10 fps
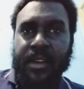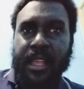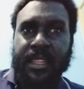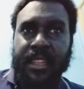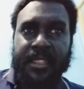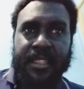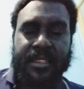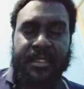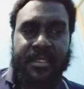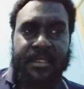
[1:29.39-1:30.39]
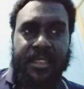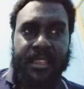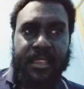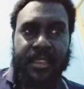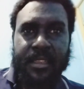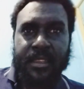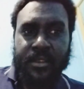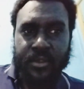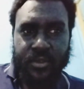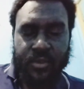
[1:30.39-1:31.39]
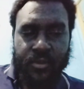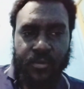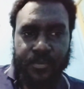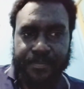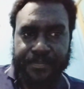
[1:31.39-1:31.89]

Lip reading: analytics. Yeah. So